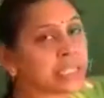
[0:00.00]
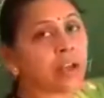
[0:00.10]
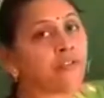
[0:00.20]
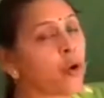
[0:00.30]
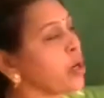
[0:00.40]

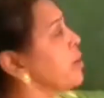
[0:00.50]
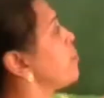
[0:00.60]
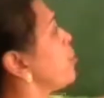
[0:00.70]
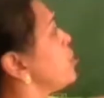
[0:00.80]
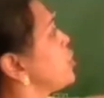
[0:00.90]
of water
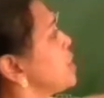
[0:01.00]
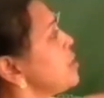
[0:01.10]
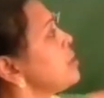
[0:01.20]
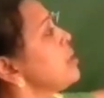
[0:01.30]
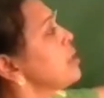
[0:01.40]
pollution,
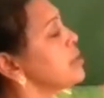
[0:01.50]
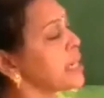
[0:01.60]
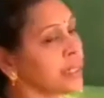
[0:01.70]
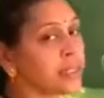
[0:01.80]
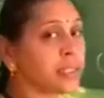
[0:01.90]

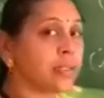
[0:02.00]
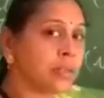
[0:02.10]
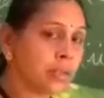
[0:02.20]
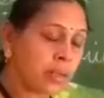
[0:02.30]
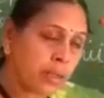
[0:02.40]
that is
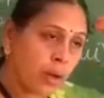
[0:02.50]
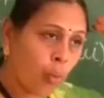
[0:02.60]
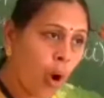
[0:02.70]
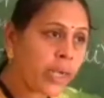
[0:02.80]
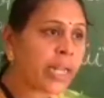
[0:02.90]
the
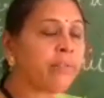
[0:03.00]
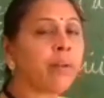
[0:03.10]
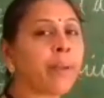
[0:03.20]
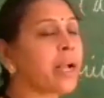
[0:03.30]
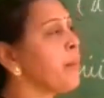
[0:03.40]
water
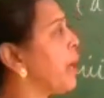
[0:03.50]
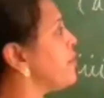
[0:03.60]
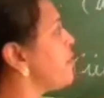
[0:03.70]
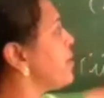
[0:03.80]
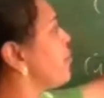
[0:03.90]
will become
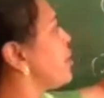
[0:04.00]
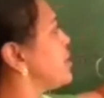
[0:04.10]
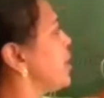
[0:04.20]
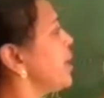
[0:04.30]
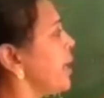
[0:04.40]
unfit for
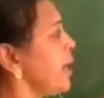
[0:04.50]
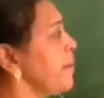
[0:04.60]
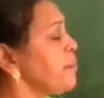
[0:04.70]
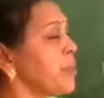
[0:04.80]
drinking.